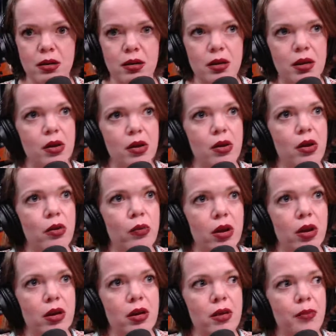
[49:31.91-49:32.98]

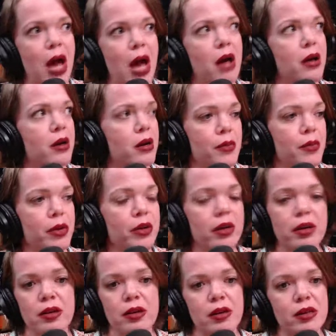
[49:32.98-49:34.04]
in a
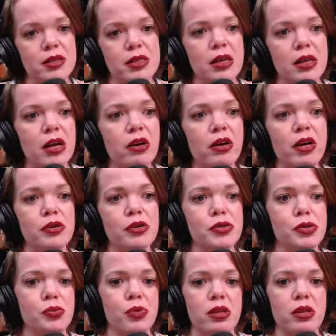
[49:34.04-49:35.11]
million scenarios
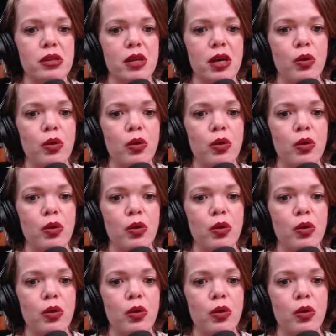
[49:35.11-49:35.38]
with like